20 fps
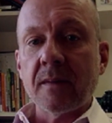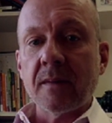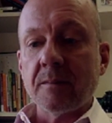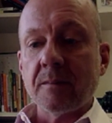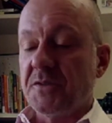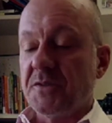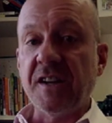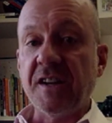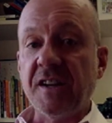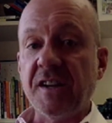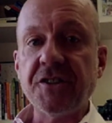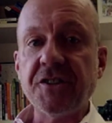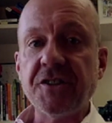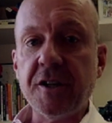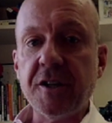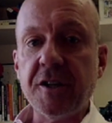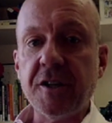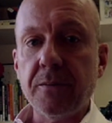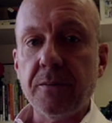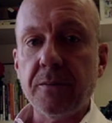
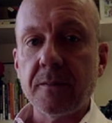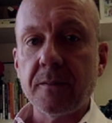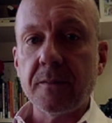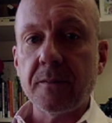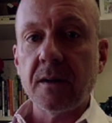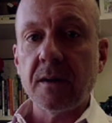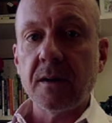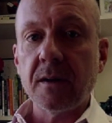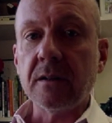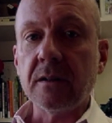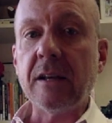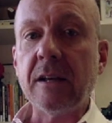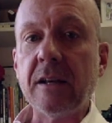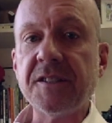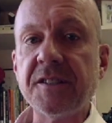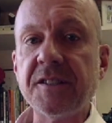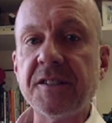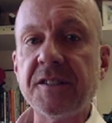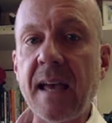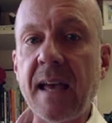citizenship, legal
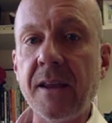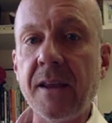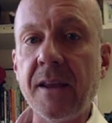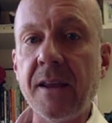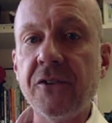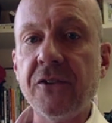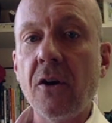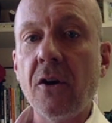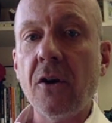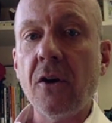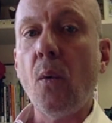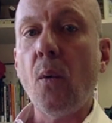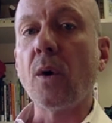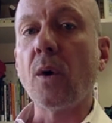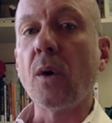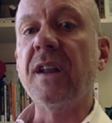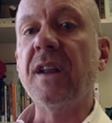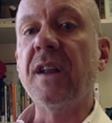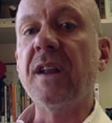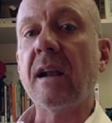status, or
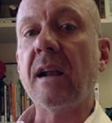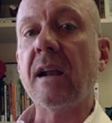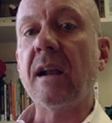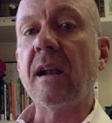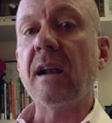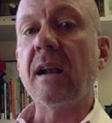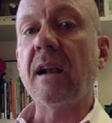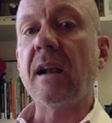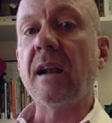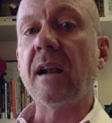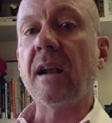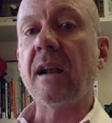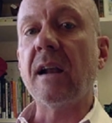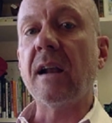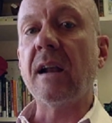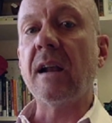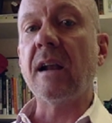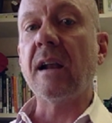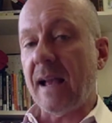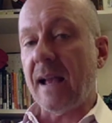none of the
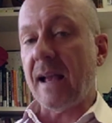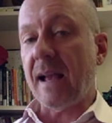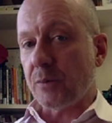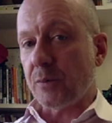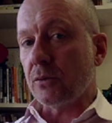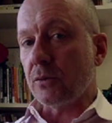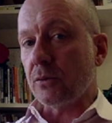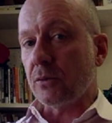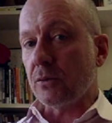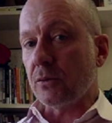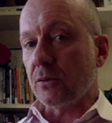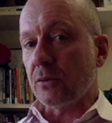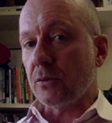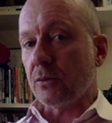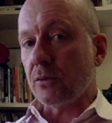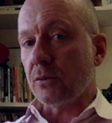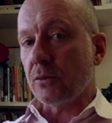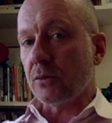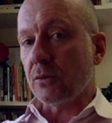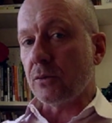aboves. And that's what really
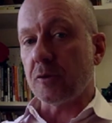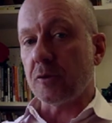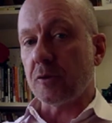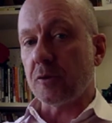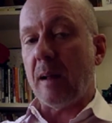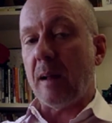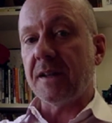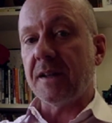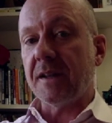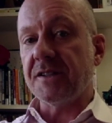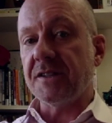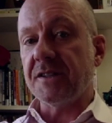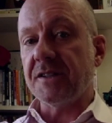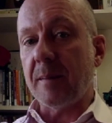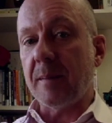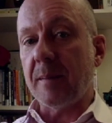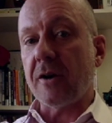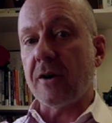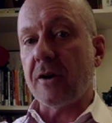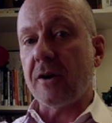divides the Republicans and
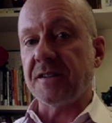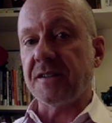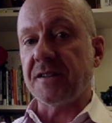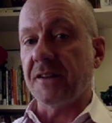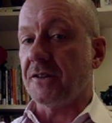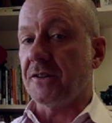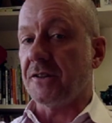Democrats in this. And